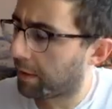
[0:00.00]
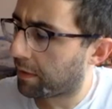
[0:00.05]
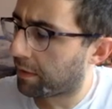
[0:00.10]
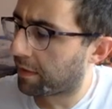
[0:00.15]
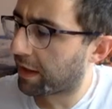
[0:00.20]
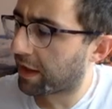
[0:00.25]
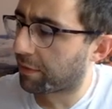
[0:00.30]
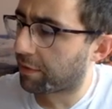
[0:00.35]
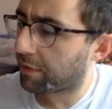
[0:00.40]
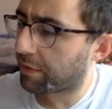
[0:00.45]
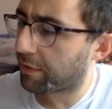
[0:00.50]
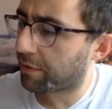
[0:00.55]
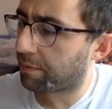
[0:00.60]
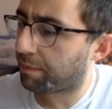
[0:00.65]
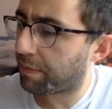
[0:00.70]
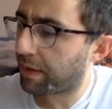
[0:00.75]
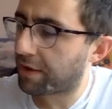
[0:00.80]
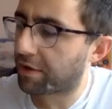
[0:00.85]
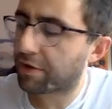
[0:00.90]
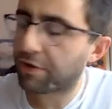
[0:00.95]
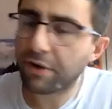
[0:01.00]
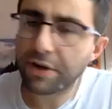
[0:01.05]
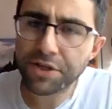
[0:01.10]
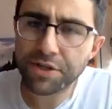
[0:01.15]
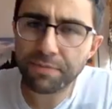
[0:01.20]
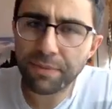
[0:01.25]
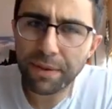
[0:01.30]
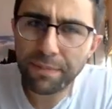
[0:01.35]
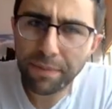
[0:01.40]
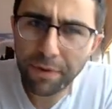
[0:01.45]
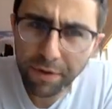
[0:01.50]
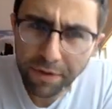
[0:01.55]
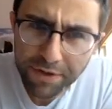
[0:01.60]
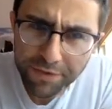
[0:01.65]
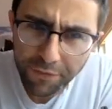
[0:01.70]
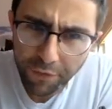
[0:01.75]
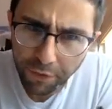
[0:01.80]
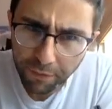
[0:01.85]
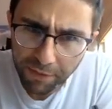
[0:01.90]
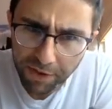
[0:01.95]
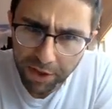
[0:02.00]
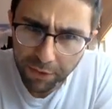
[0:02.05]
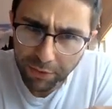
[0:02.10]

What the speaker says: Think about the integration by parts formula,